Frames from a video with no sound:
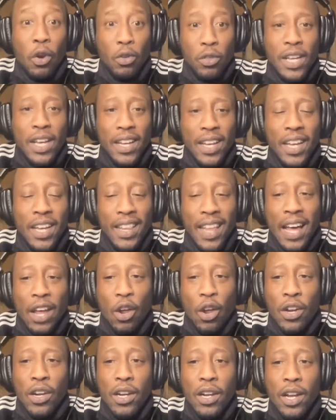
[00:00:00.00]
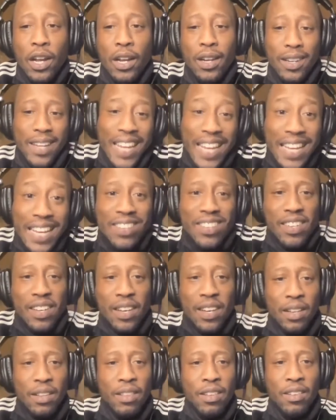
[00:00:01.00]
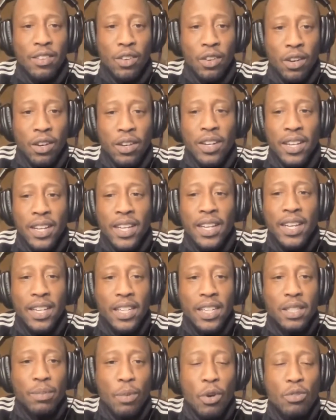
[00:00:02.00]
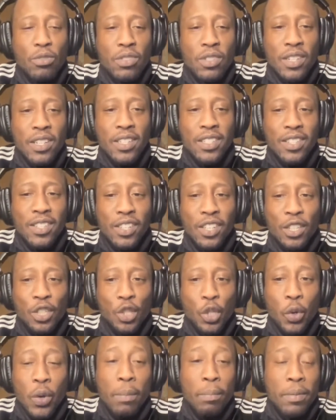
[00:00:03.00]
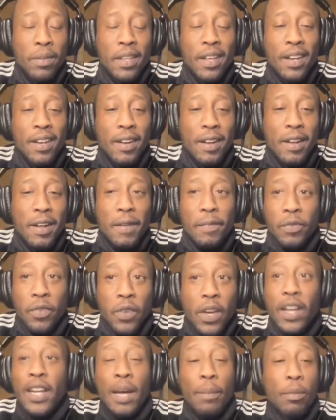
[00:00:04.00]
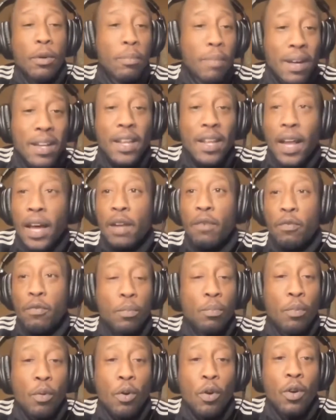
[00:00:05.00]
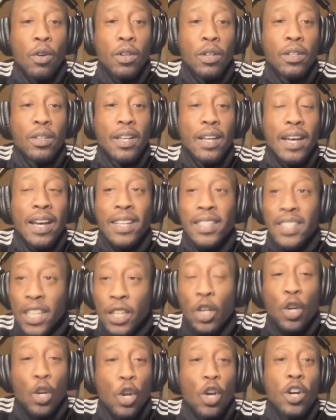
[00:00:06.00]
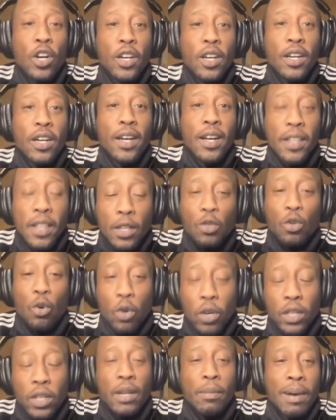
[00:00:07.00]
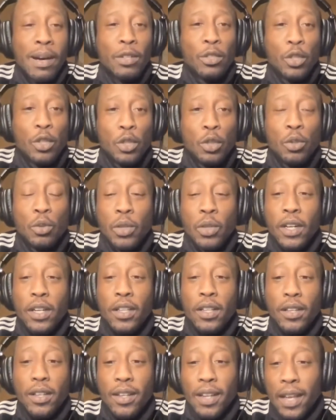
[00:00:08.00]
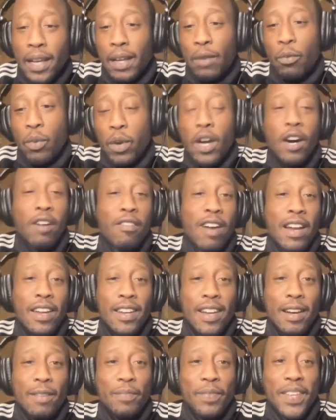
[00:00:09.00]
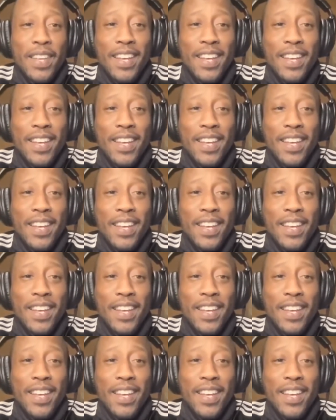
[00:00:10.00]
taking that on easier, then you're going to get exposed and it's going to show up. And then you end up on Monday Night Football at 10 o'clock and they're talking about you like we are right now.